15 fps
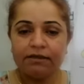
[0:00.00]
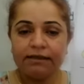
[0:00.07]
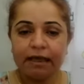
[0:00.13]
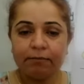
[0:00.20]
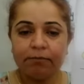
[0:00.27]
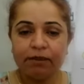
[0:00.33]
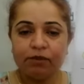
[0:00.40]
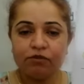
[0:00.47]

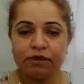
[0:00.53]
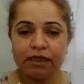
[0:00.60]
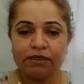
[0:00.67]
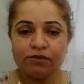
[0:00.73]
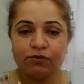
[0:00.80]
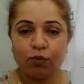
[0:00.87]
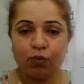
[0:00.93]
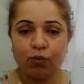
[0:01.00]
W
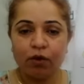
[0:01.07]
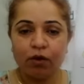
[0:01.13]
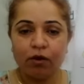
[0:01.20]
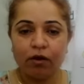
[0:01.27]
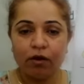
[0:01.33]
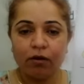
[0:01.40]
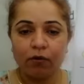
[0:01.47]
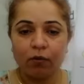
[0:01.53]
says
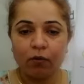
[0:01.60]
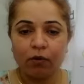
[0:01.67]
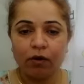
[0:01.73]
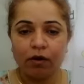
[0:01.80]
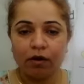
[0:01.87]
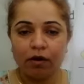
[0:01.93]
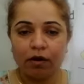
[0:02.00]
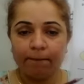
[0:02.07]
were,
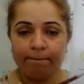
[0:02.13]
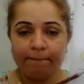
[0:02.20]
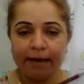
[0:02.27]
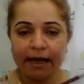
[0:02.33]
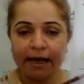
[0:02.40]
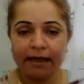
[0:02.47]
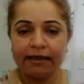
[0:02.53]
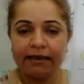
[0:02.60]

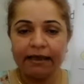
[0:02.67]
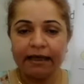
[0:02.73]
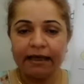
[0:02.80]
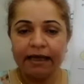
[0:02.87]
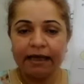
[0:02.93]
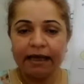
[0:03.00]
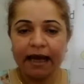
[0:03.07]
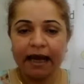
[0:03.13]
man.
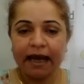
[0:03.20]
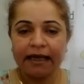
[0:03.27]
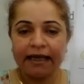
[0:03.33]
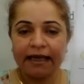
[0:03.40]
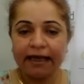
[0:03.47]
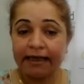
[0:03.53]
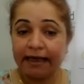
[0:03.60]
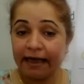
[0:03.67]

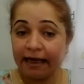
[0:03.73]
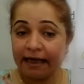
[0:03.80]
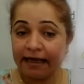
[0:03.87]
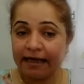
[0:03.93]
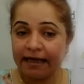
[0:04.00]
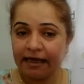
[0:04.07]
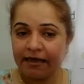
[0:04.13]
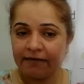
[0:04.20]

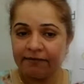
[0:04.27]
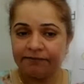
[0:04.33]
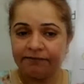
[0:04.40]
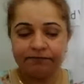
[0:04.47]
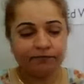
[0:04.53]
I-N-N.